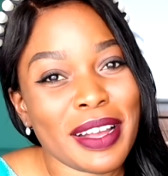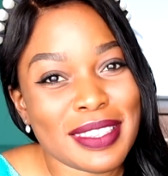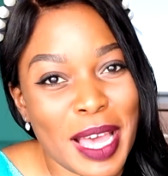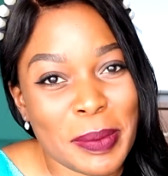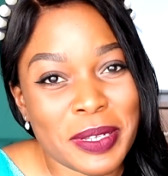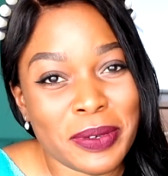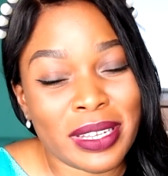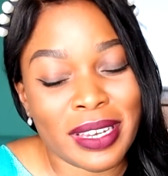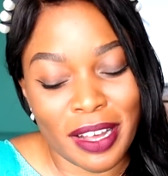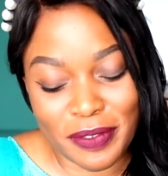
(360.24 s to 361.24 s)
else I
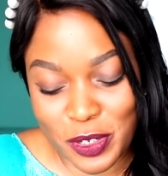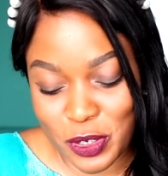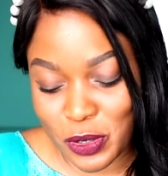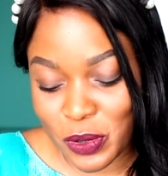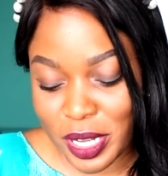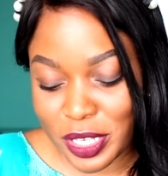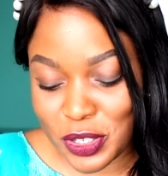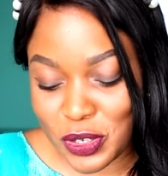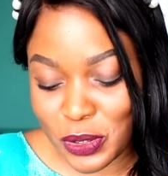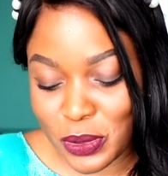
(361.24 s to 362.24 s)
absolutely love to do is
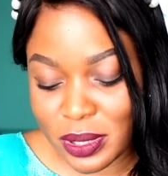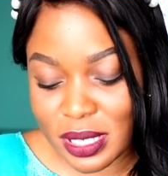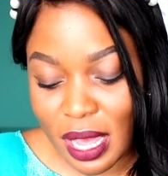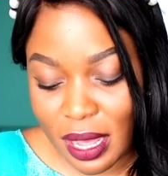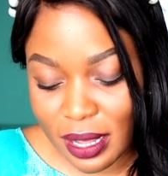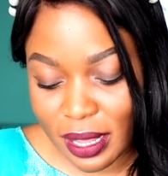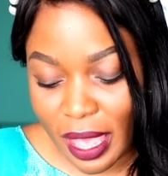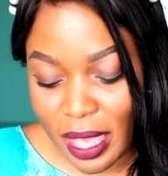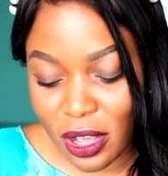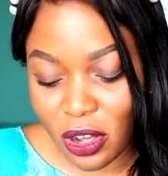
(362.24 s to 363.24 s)
to tuck
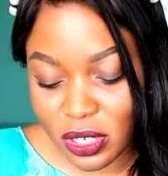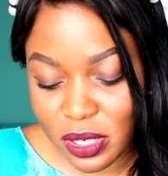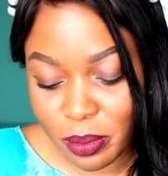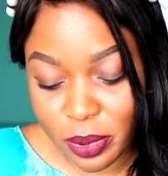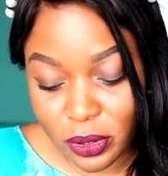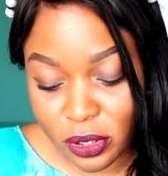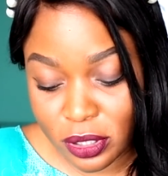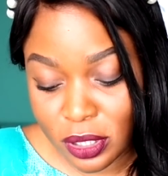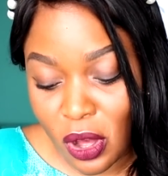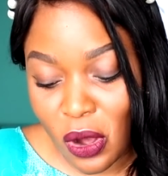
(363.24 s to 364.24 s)
a cotton
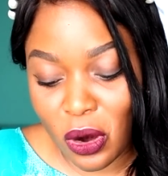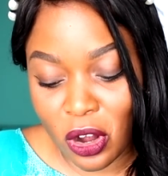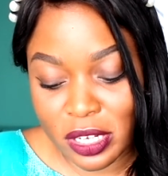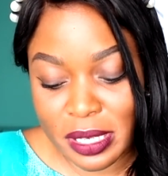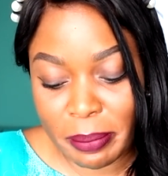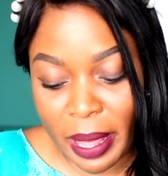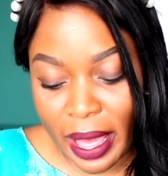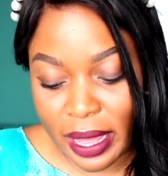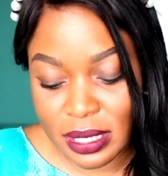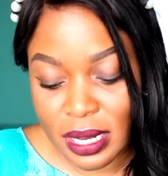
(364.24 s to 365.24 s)
ball or a cotton
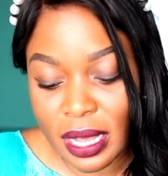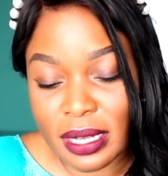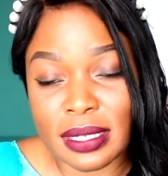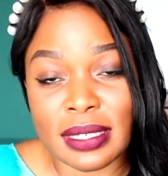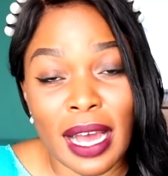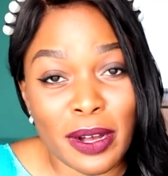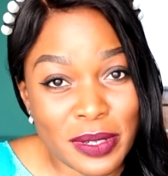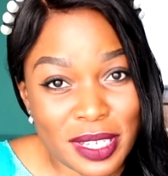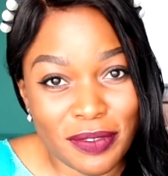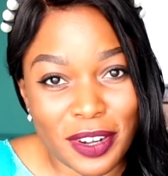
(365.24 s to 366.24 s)
pad
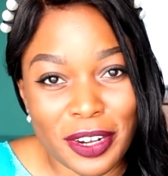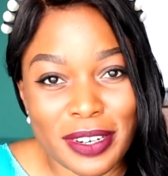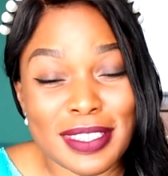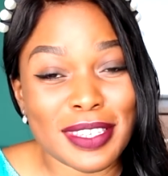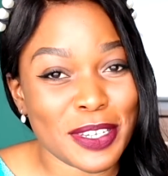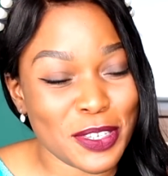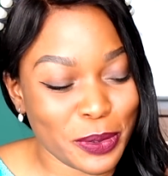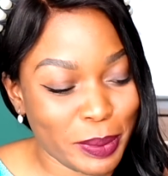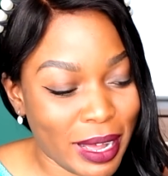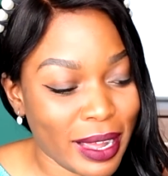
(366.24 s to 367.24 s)
doused in fragrance into
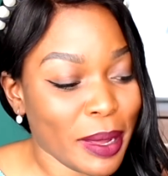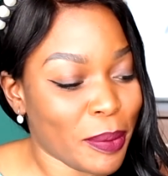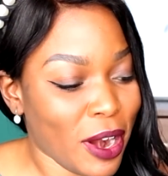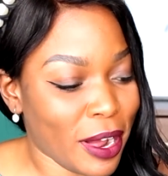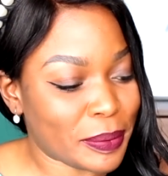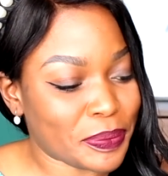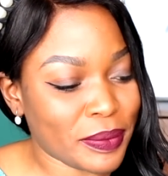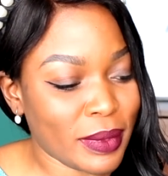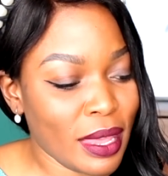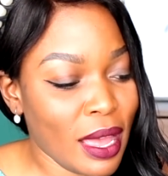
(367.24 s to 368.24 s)
my bra.
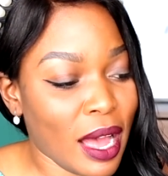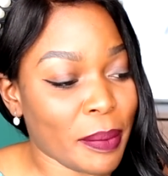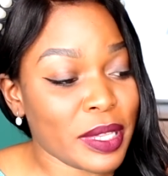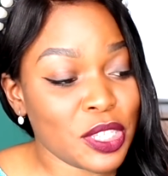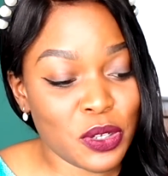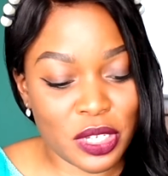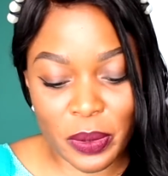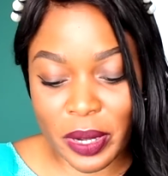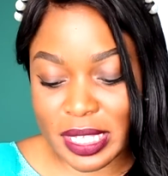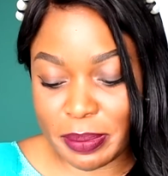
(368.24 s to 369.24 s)
This usually
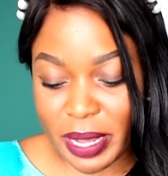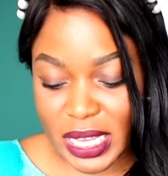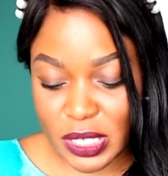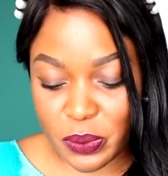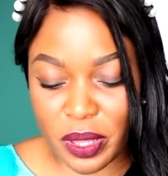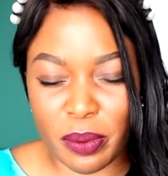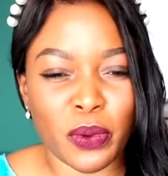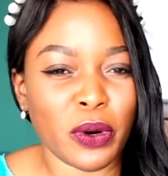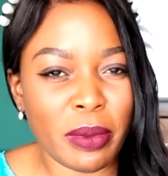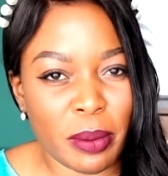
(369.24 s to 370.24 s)
works best with
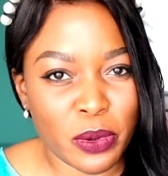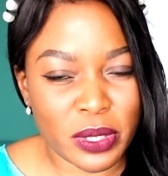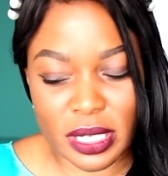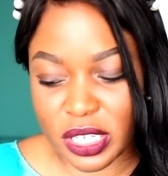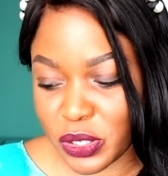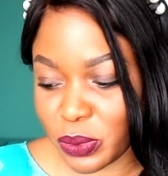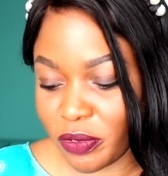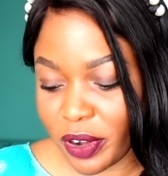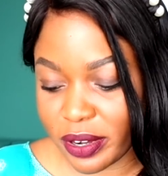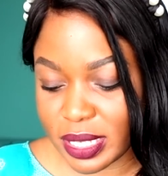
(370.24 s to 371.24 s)
warmer, more sensual
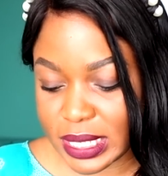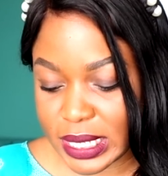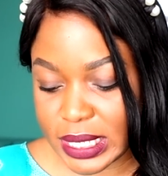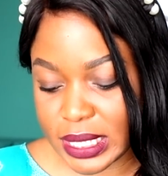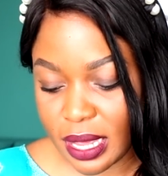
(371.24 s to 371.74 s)
fragrances.